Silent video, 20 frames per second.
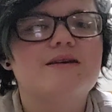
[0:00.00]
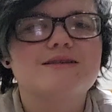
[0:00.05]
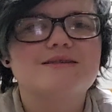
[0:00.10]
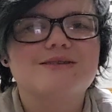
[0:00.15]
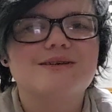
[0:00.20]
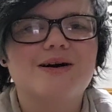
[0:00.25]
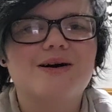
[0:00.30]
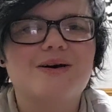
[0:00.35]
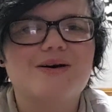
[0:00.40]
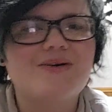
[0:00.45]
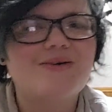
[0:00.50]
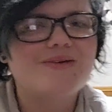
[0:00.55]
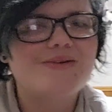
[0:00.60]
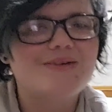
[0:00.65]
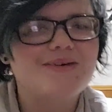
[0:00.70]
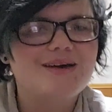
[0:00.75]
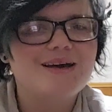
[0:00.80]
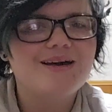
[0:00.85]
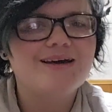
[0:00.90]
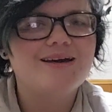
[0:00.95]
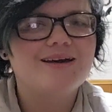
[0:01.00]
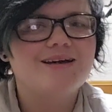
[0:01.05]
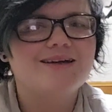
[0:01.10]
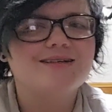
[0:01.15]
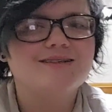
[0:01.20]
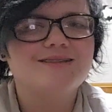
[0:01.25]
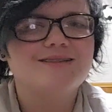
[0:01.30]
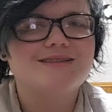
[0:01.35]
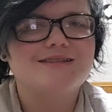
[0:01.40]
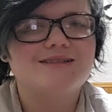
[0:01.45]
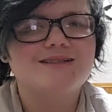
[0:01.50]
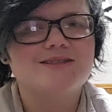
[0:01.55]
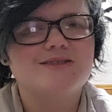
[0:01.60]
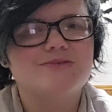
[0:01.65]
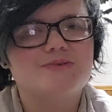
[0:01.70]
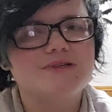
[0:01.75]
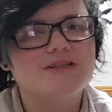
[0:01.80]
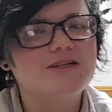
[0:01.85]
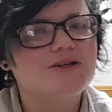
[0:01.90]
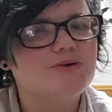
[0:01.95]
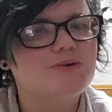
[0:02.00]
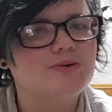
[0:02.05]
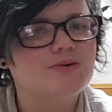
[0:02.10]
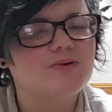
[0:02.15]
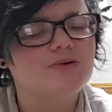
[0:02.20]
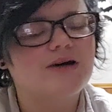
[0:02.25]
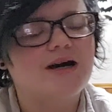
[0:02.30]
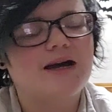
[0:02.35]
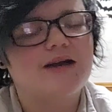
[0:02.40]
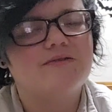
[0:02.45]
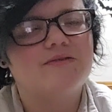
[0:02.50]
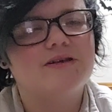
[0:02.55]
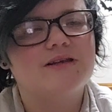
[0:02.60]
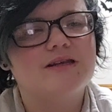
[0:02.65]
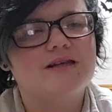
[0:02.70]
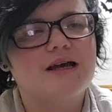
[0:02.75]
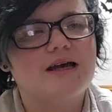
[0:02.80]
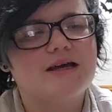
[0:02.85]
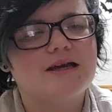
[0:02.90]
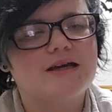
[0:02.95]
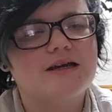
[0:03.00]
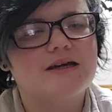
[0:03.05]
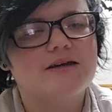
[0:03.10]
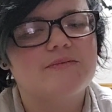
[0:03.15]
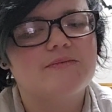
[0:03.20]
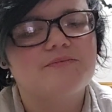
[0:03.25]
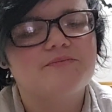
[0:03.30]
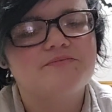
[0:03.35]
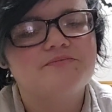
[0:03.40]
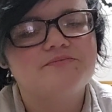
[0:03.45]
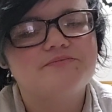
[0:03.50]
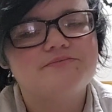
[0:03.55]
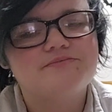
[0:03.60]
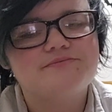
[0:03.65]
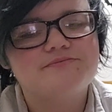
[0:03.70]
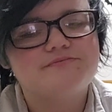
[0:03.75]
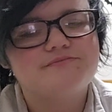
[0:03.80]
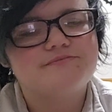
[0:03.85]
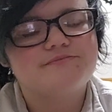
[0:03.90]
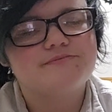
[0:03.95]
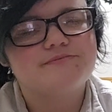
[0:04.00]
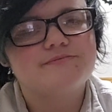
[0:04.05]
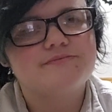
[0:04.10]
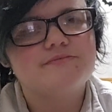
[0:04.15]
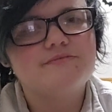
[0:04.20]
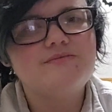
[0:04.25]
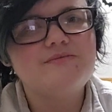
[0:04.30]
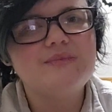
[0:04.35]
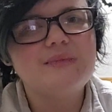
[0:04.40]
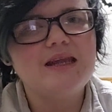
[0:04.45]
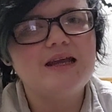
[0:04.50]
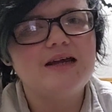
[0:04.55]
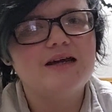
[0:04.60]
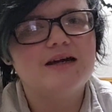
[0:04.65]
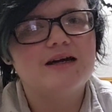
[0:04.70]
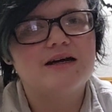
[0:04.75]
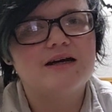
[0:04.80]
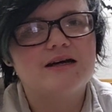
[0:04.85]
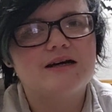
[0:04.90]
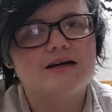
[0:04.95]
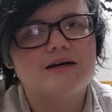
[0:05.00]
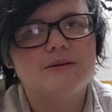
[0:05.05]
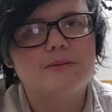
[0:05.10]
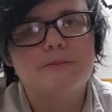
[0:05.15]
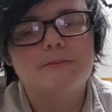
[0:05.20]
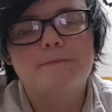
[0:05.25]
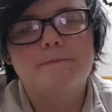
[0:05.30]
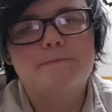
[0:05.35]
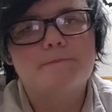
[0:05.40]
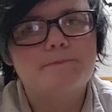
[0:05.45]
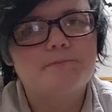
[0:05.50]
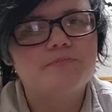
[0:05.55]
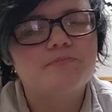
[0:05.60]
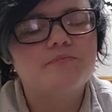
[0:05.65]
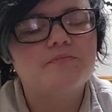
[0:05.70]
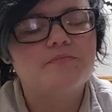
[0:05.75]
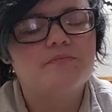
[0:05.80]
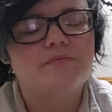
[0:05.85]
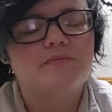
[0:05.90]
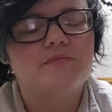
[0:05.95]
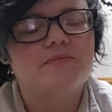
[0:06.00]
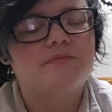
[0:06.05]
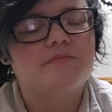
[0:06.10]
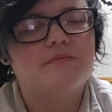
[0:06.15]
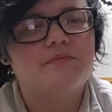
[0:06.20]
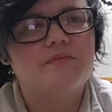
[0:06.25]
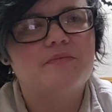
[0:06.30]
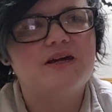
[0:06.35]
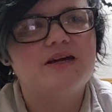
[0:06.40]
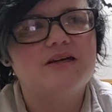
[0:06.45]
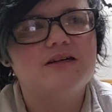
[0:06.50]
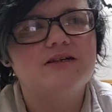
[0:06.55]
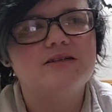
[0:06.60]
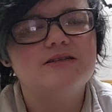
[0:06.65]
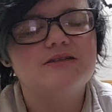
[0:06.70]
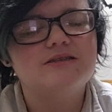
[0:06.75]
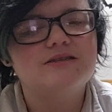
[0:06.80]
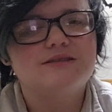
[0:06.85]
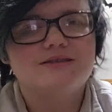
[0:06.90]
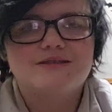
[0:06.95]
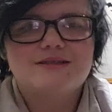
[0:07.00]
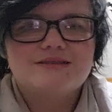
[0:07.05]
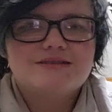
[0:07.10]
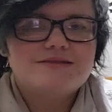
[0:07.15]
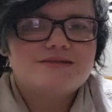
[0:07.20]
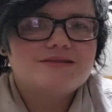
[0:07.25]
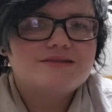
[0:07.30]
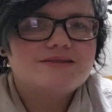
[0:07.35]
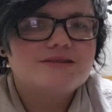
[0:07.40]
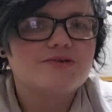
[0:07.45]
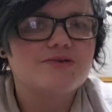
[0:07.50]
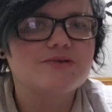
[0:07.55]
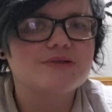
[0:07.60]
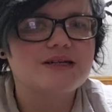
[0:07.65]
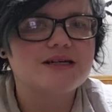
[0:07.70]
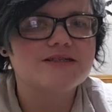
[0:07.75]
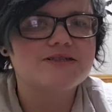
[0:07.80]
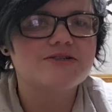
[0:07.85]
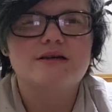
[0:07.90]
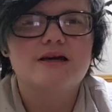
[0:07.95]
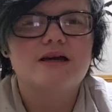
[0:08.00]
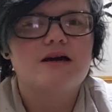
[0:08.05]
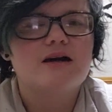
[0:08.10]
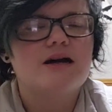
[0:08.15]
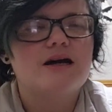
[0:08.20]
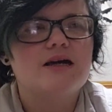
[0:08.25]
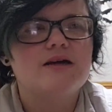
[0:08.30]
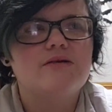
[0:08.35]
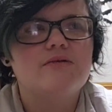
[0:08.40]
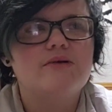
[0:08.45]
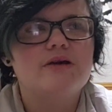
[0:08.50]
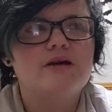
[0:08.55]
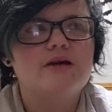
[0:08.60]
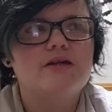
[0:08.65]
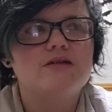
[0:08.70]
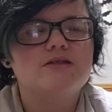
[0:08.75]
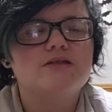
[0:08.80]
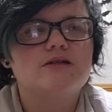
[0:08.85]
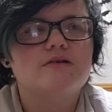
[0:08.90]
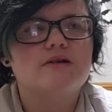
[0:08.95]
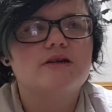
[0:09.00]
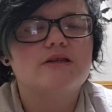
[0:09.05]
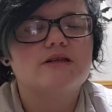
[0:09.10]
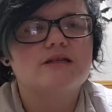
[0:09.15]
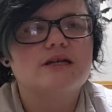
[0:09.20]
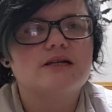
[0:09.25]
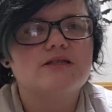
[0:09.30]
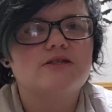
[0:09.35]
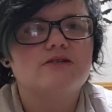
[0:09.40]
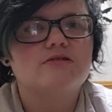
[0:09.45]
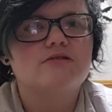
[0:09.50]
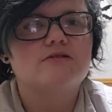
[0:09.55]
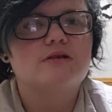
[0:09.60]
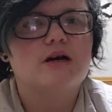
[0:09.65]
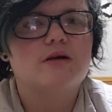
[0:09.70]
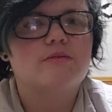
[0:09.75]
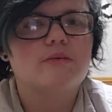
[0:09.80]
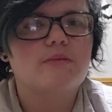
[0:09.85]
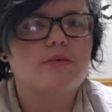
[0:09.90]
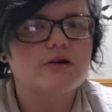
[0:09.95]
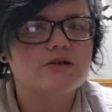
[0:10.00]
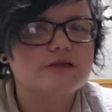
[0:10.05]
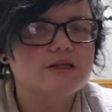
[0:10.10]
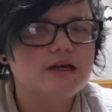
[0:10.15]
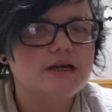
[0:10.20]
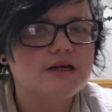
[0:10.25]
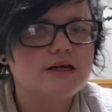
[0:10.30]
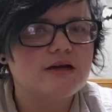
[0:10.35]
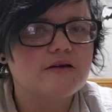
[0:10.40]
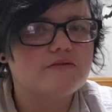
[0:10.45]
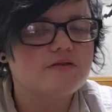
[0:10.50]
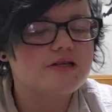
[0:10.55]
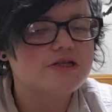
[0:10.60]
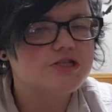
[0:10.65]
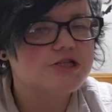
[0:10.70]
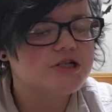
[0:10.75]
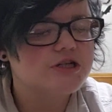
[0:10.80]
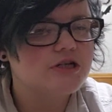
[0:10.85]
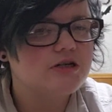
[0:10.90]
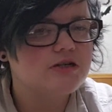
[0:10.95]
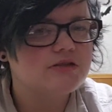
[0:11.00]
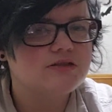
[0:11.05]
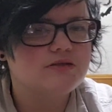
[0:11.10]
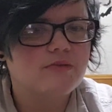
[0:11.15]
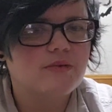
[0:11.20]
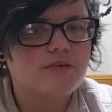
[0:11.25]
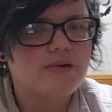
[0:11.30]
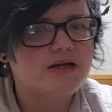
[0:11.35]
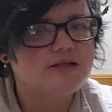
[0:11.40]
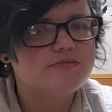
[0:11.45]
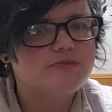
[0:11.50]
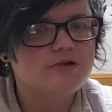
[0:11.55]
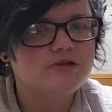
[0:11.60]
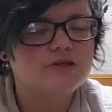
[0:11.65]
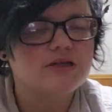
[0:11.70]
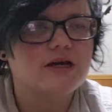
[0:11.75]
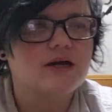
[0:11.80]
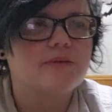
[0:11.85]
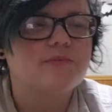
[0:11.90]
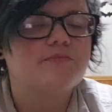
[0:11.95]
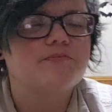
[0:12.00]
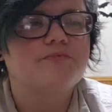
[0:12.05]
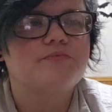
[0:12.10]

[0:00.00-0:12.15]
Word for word: So it's, it's really cool. I really like it. Um, and it's just it's a cool tattoo. I went to go get the tattoo on my birthday of this year, so my past birthday